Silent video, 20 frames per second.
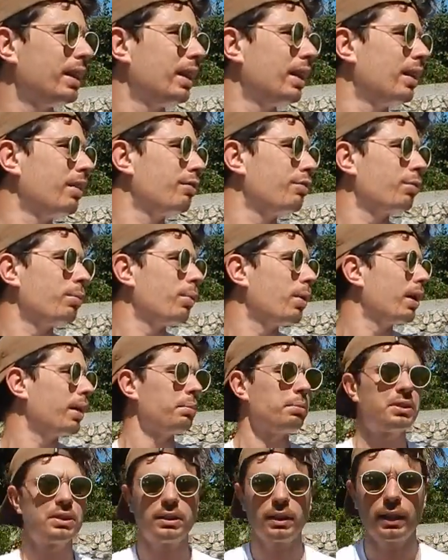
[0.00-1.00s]
And from where
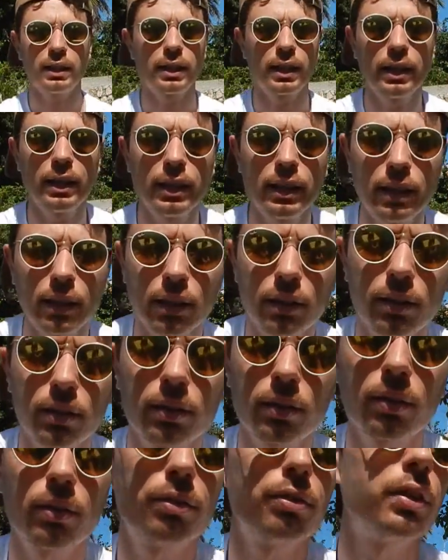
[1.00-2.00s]
I'm sitting here, I don't
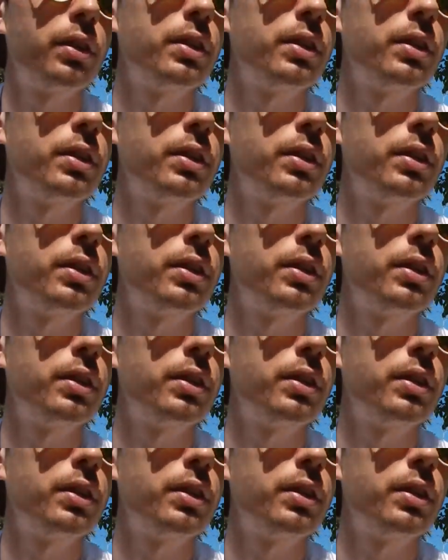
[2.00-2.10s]
know if you